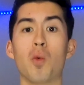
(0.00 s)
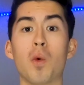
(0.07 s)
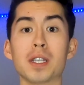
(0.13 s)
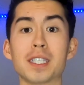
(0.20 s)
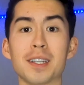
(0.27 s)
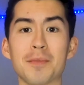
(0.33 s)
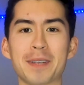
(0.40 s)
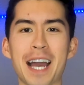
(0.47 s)

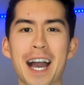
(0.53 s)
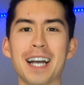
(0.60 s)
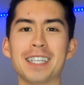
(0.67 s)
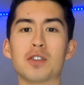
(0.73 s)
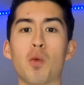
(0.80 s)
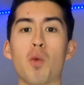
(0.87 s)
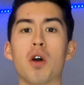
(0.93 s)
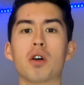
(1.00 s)
What's up
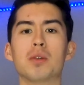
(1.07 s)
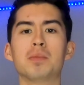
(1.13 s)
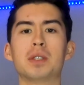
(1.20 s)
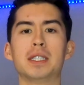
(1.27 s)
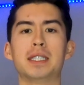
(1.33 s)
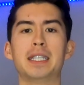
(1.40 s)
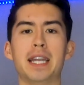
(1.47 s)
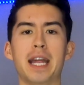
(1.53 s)
guys, welcome
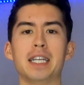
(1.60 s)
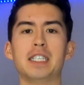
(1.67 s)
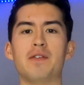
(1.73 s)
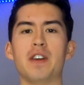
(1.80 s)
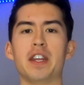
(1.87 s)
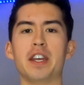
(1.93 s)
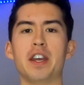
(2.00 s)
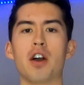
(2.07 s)
to today's
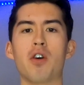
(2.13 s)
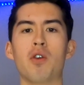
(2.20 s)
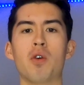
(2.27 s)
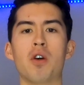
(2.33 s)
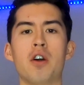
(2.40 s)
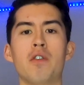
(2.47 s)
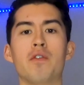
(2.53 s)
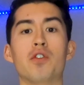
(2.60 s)

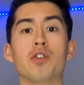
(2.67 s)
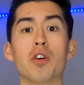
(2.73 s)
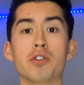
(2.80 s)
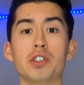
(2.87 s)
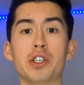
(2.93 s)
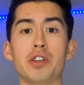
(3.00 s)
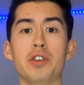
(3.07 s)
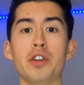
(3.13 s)
video. For those
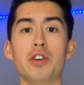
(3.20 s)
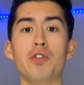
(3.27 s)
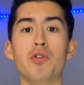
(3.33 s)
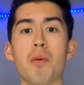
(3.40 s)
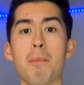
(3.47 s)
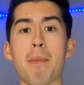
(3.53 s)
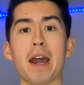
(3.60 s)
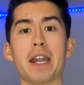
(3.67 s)
of you
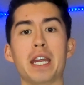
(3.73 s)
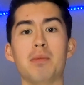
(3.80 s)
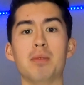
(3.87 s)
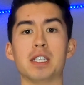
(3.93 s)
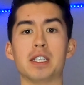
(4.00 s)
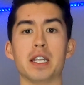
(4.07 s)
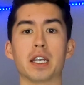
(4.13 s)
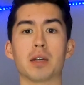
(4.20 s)
new, my name
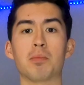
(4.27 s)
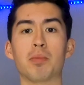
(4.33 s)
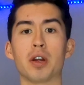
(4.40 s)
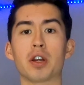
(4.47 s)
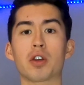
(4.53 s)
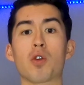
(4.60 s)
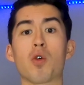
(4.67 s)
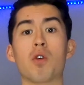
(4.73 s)
is Nick
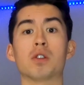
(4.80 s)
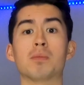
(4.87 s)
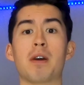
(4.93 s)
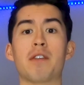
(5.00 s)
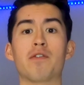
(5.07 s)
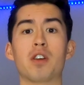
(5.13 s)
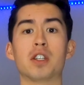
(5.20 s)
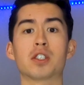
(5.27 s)
Burke, or as
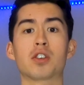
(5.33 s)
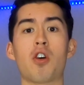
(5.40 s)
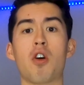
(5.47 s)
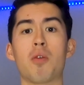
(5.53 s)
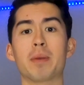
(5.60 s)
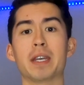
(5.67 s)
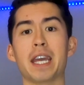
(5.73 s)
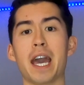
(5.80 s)
my friends
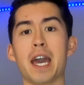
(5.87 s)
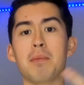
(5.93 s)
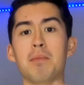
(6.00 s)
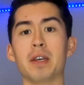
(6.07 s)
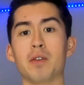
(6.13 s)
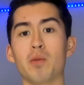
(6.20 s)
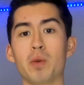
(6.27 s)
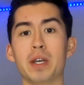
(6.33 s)
call me,
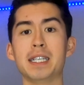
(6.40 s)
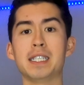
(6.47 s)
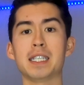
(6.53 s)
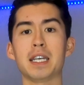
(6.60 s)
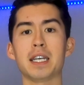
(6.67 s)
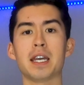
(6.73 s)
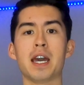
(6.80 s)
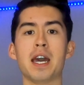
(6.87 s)
NB
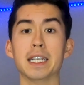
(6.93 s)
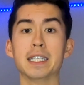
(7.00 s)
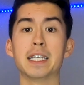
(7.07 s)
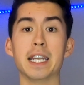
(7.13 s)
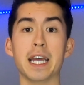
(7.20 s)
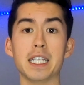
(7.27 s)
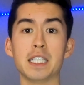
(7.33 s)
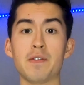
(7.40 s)
Wheezy. In
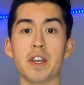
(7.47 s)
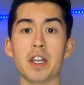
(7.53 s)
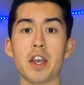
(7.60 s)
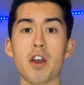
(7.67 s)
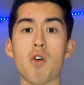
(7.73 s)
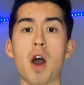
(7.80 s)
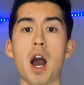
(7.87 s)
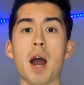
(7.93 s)
today's
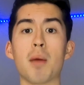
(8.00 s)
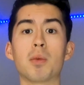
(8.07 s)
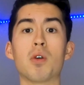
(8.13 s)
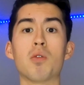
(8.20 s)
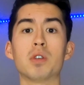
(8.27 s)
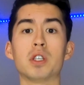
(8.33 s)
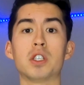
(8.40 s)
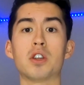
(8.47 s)
video, I'm
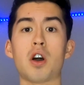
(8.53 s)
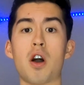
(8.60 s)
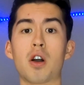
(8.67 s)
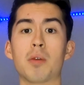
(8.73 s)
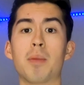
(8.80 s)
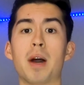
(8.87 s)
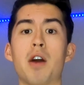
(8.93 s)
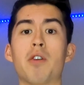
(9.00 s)
going to talk
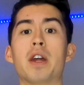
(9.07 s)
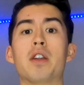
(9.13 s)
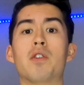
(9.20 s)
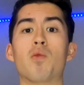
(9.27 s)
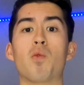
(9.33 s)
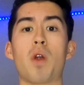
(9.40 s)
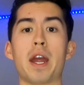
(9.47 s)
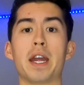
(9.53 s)
about
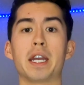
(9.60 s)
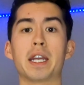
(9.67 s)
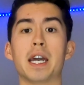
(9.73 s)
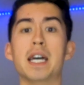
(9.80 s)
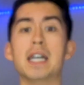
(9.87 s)
and rank